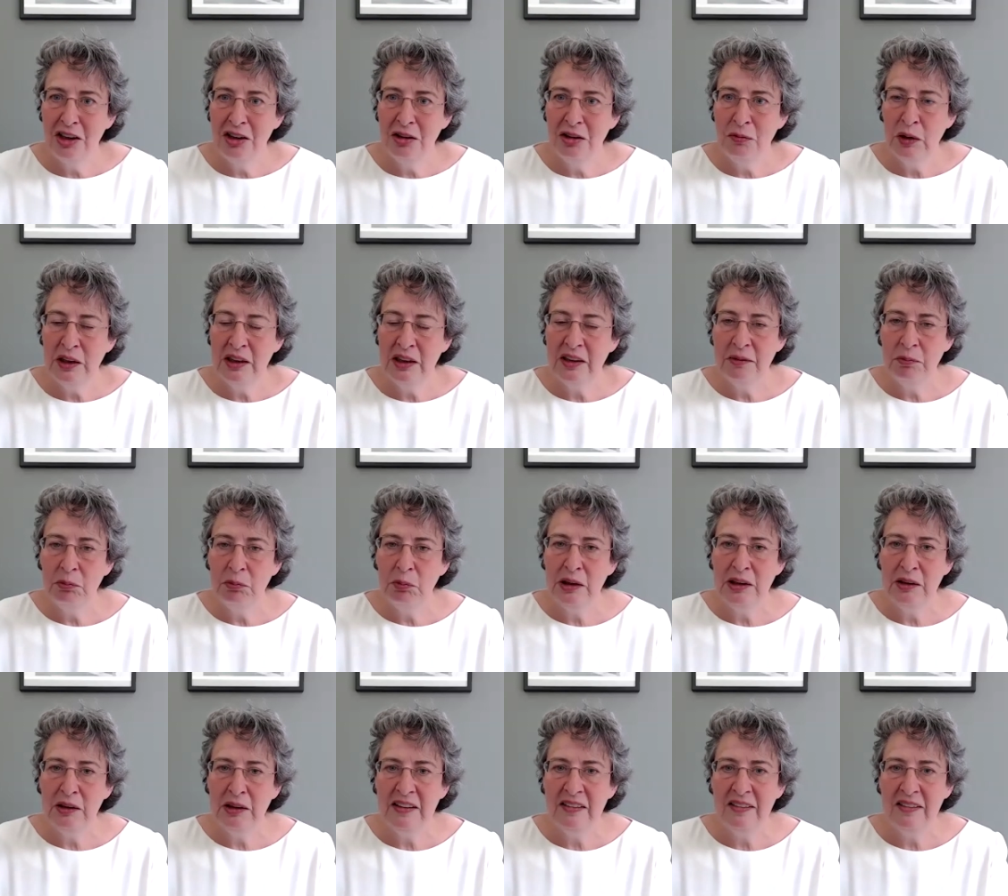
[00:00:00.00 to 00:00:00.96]
with, the,
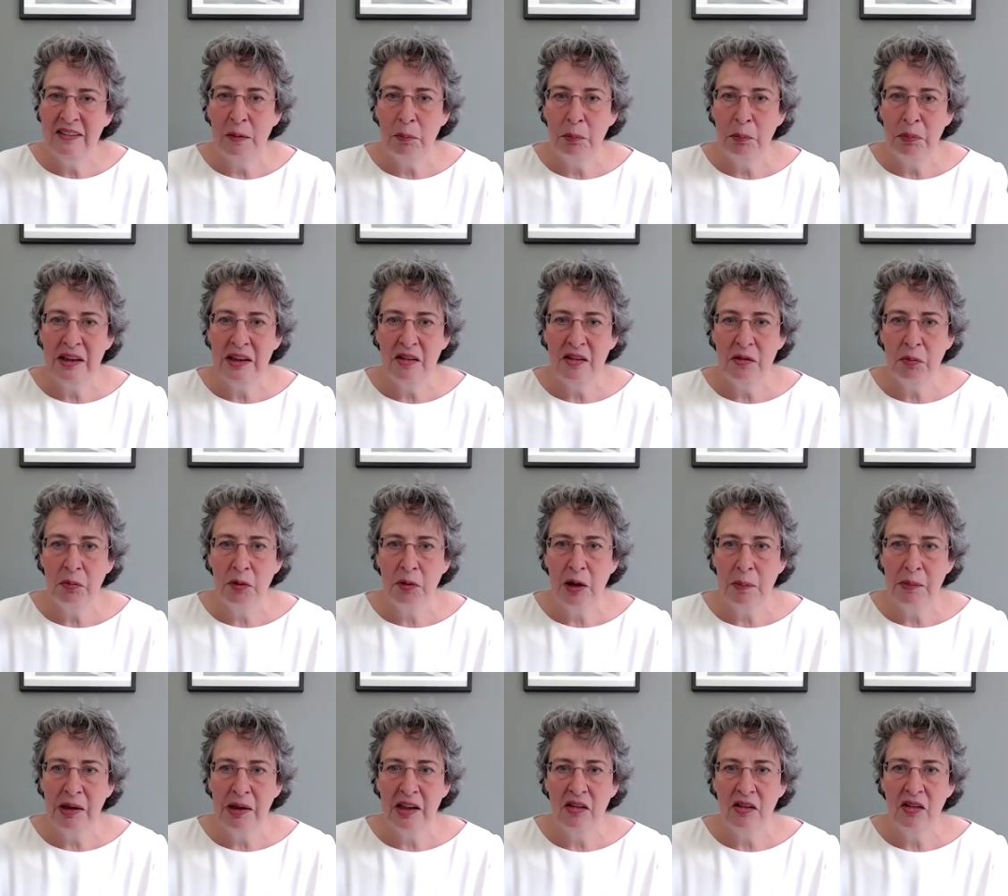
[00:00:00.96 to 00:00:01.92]
with these companies
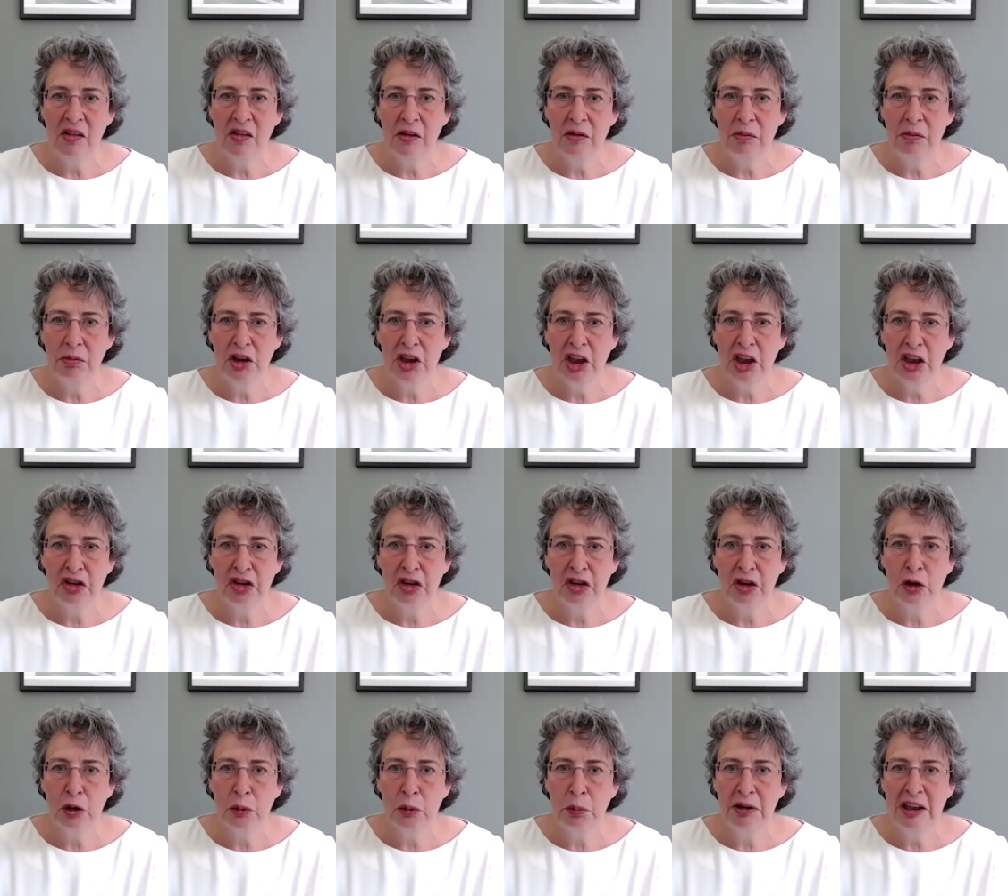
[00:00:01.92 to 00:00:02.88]
coming in to charge the
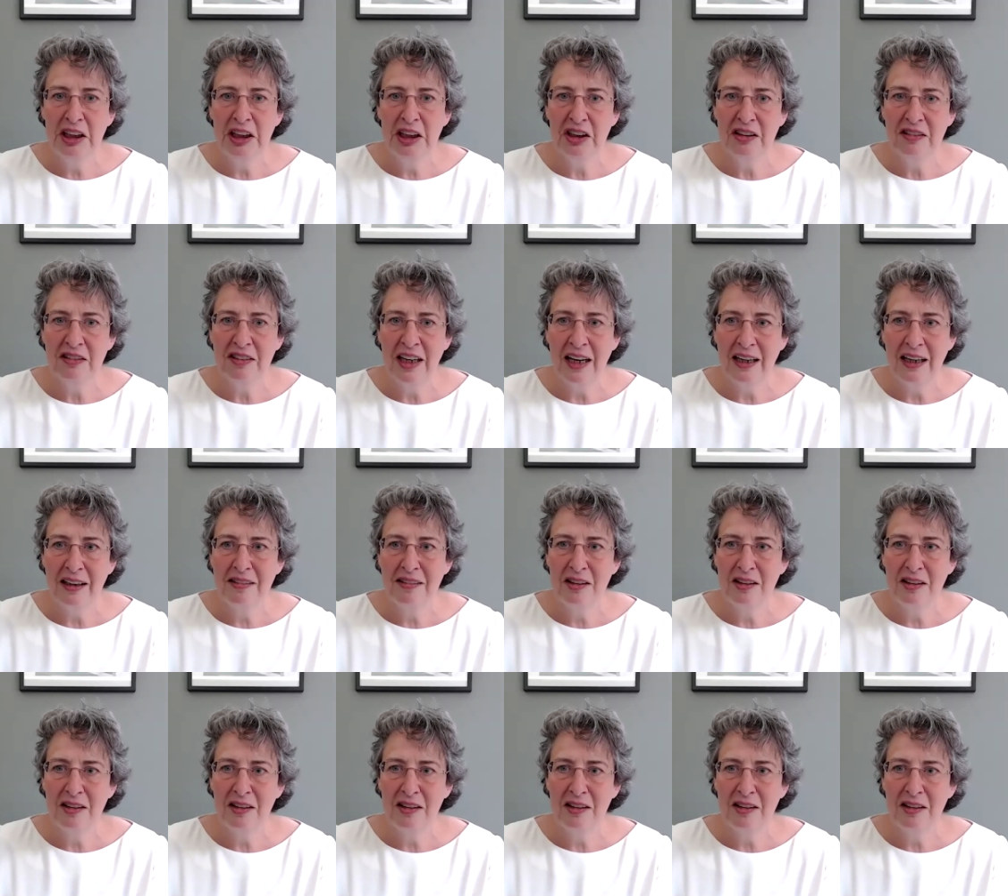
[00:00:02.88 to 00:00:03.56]
corporation tax,